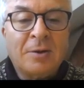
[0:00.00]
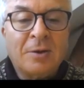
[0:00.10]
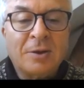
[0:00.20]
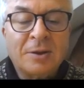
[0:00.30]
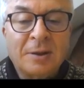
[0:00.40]

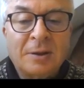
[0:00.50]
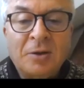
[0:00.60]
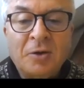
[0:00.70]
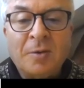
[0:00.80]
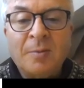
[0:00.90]
constant
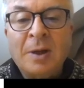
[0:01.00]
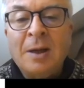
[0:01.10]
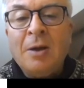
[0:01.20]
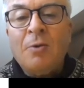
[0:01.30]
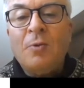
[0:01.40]
term,
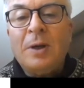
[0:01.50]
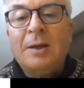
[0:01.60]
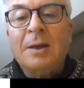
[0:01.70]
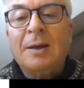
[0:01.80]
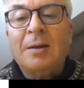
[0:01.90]
we
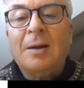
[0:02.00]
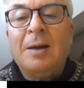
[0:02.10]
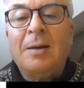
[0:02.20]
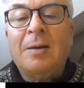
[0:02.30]
can